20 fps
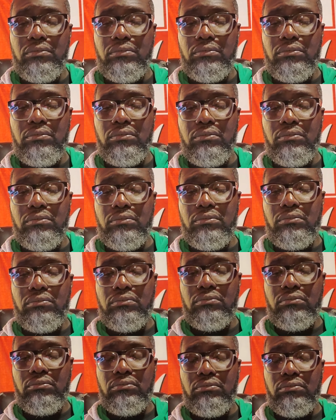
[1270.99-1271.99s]

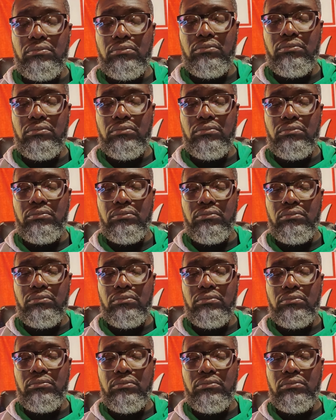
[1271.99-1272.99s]

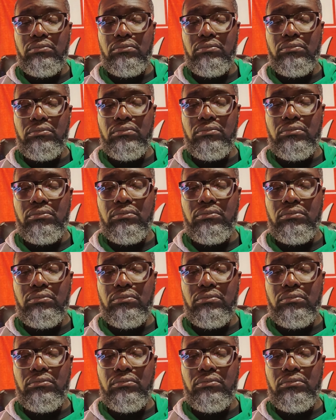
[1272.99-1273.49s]
Nothing is said.